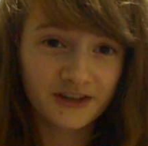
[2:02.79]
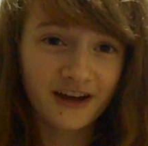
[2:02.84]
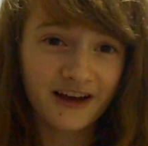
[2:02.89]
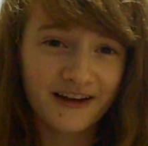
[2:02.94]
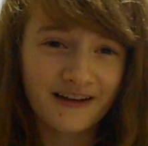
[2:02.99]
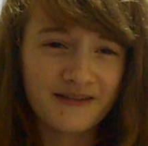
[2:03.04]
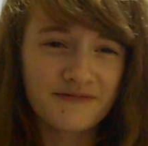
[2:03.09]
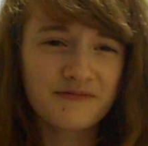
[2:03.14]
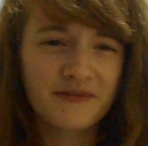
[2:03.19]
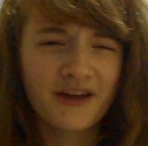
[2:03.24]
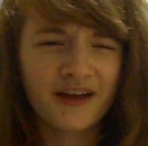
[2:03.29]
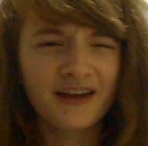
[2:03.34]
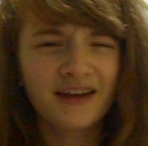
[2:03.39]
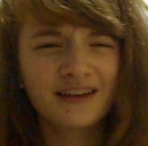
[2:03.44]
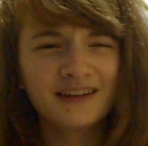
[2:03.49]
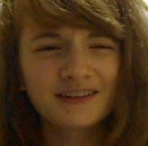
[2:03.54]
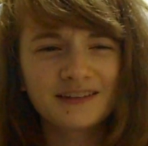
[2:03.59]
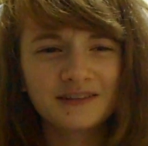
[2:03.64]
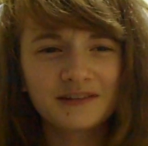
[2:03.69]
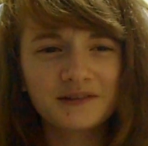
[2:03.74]
time.
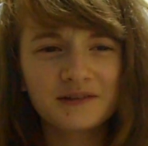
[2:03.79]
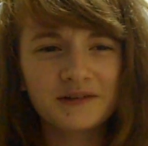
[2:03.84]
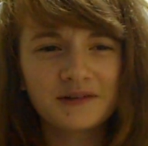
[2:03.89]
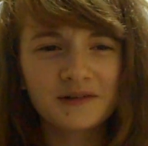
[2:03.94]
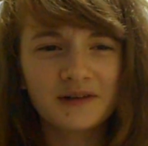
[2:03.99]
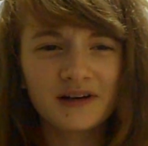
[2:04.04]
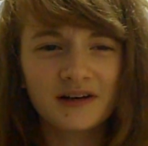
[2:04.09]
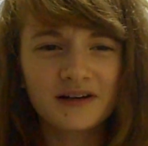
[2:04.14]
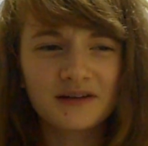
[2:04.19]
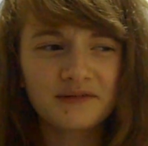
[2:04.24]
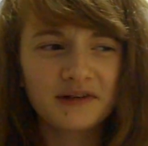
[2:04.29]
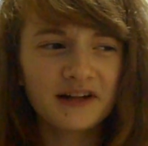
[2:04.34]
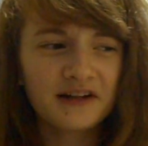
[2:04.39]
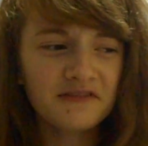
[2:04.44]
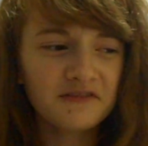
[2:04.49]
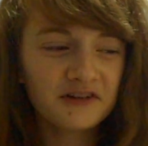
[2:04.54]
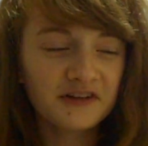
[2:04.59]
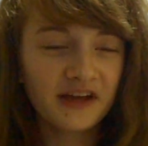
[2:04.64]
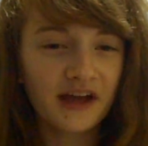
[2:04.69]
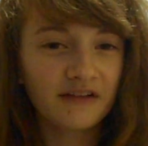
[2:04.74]
So I
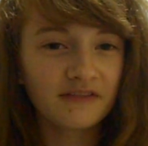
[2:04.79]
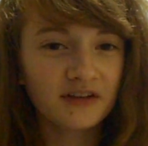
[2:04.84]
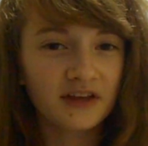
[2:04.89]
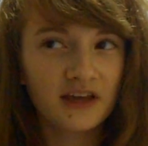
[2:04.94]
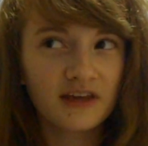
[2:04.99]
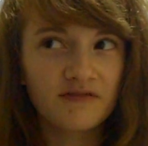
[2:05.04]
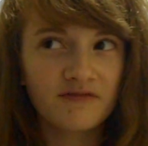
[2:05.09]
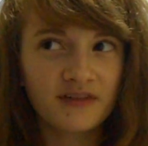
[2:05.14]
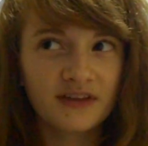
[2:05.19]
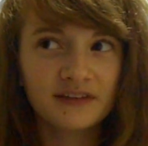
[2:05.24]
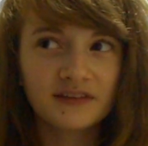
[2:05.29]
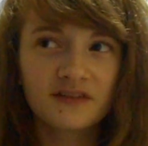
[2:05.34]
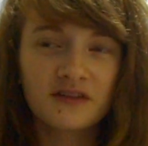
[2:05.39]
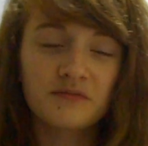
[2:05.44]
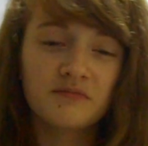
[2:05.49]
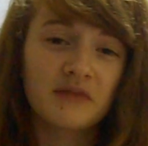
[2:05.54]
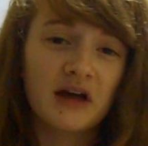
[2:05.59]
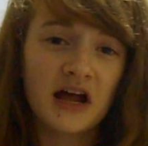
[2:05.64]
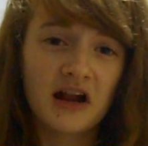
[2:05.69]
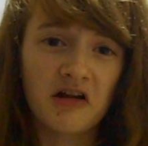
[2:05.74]
didn't really have to convince
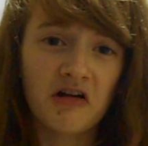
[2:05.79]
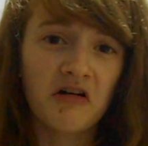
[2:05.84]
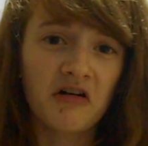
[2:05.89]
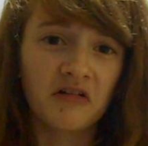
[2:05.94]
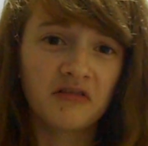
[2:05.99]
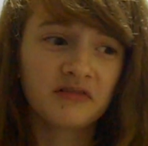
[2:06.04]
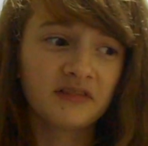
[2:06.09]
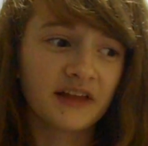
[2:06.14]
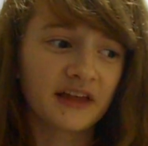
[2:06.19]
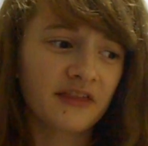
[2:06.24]
them at all.